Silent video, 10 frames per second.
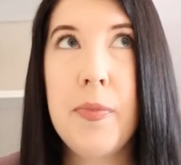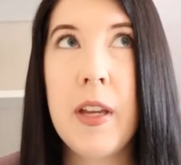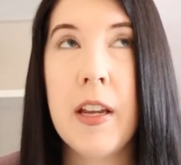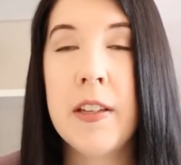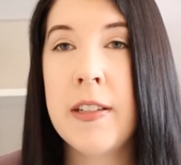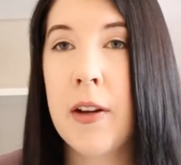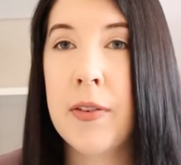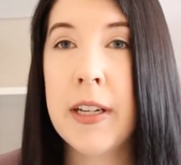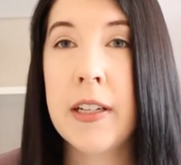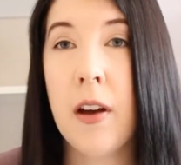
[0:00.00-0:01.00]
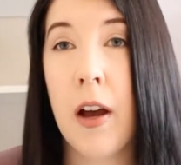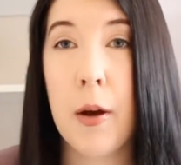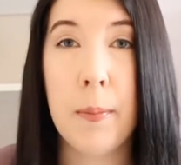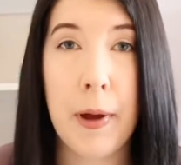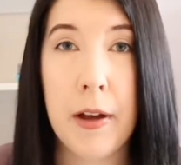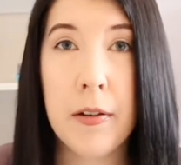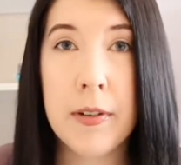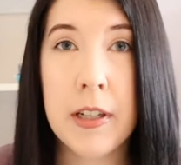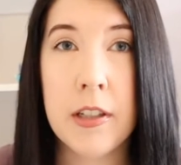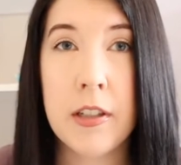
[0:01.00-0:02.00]
is definitely not above
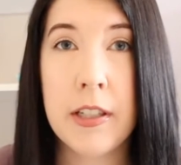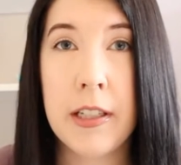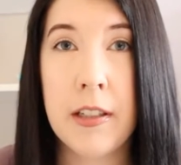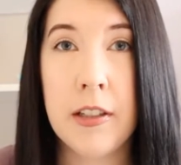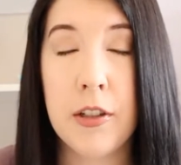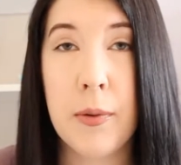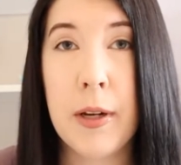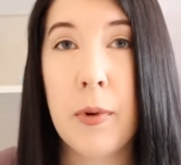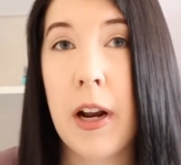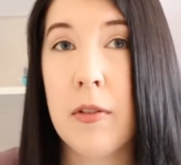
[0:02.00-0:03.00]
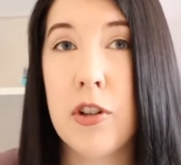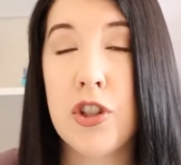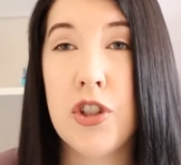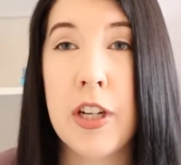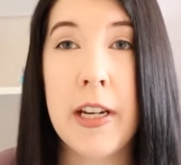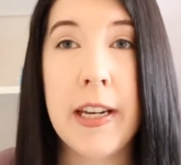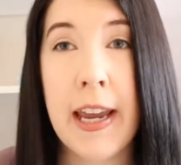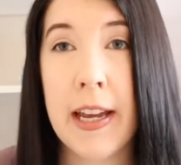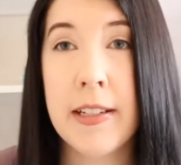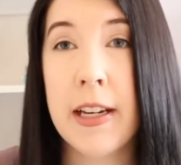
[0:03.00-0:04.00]
doing whatever she
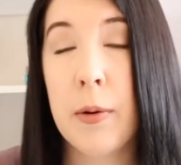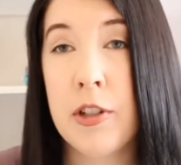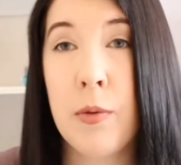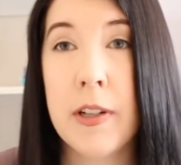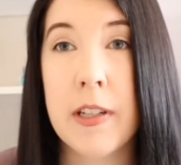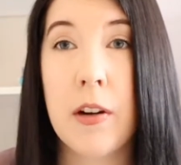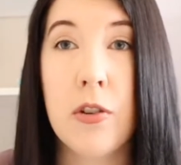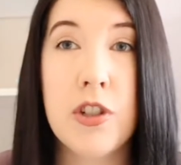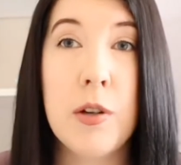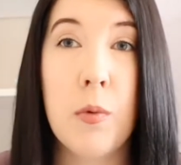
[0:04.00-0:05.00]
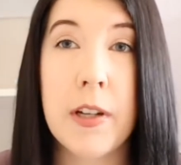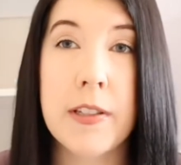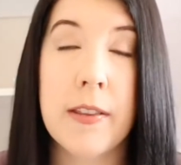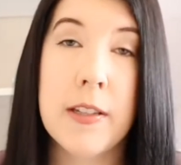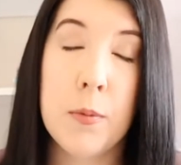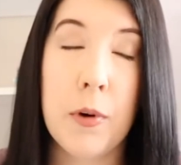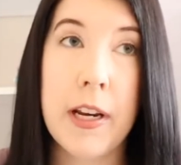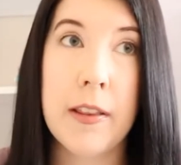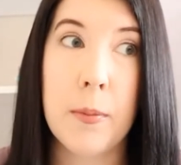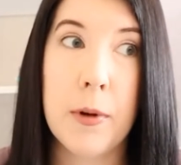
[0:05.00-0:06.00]
can to get what she wants. And all she wants at this point
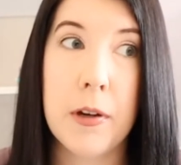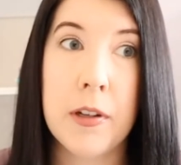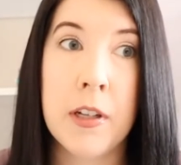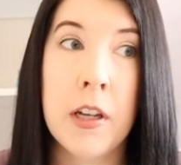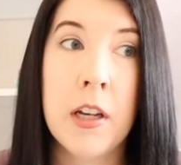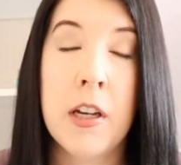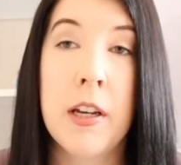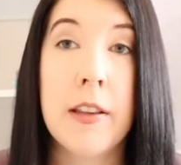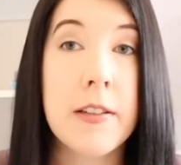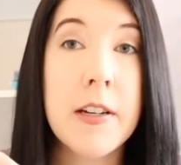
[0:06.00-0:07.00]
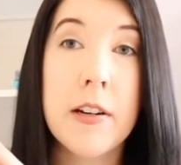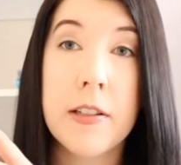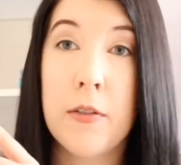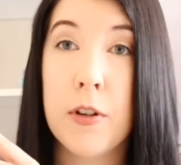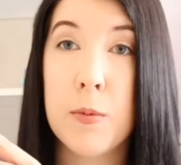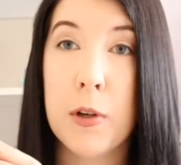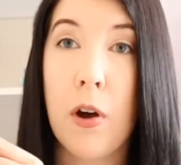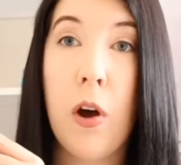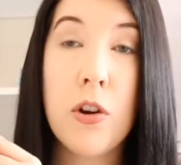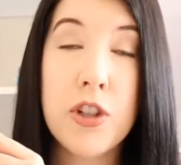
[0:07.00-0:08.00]
in the book, in the series, in the first book,
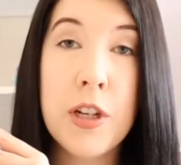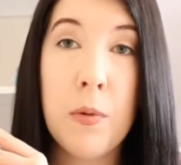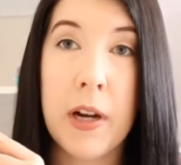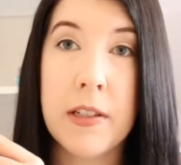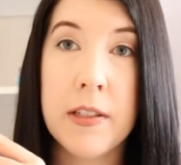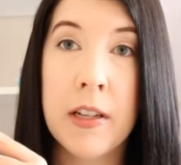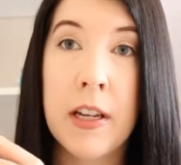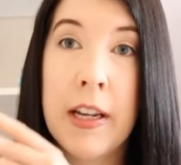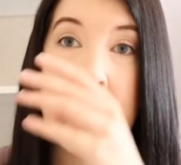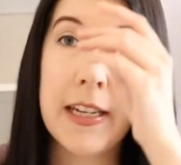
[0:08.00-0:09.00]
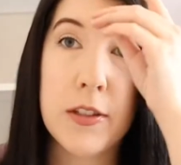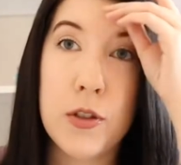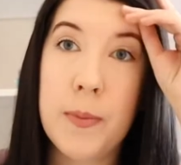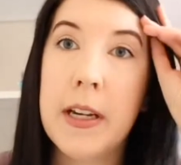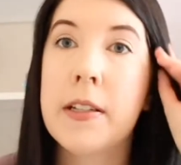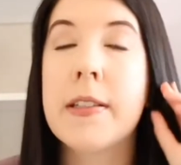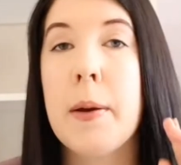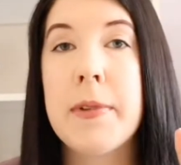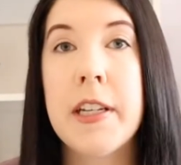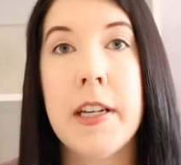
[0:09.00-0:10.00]
all she wants is to be
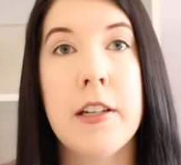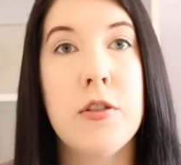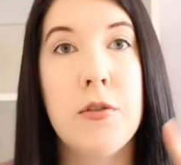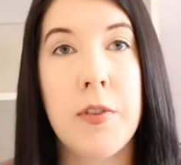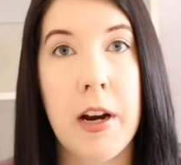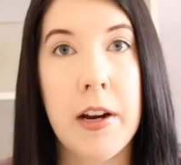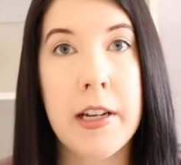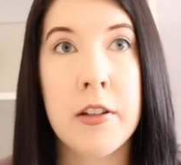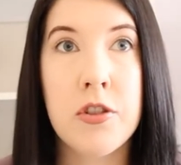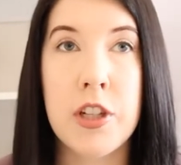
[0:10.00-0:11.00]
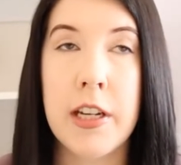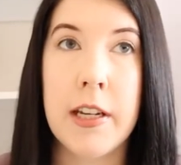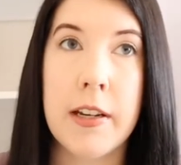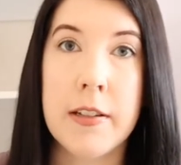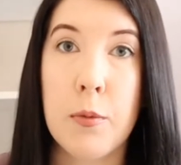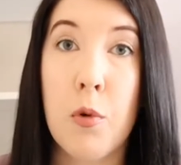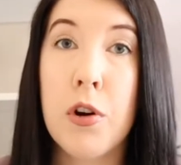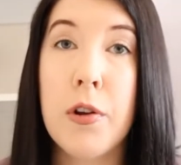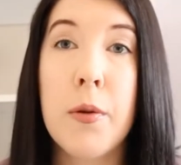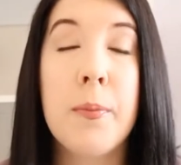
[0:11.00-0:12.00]
accepted into Fairy. She is
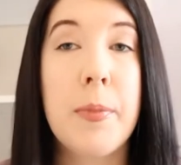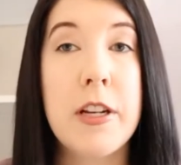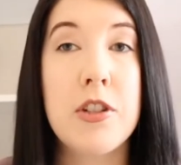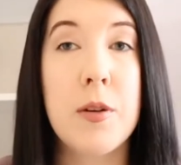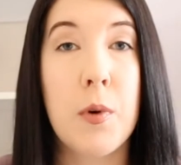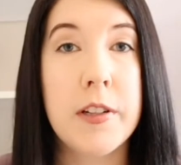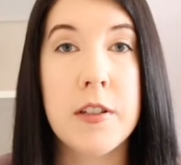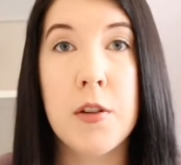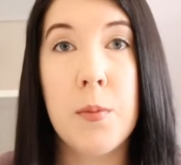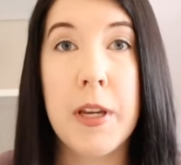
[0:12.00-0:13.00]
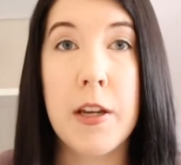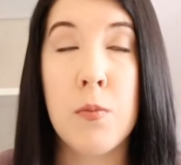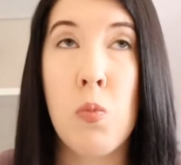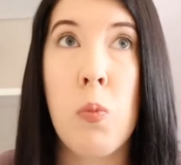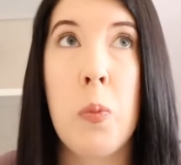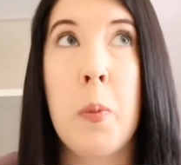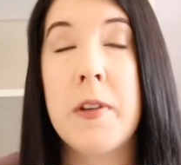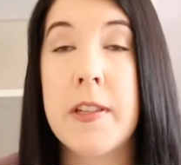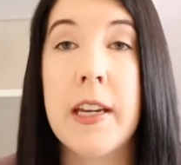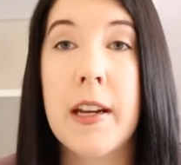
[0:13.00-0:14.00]
immortal, but she wants to be
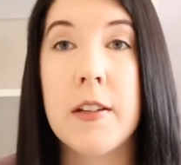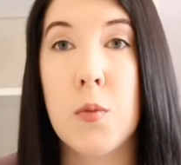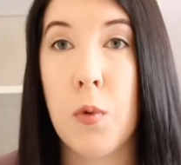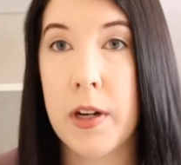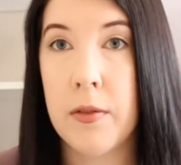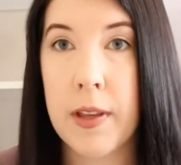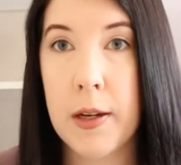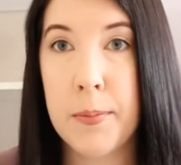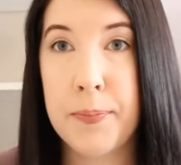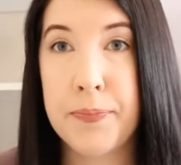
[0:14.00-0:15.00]
seen as one of them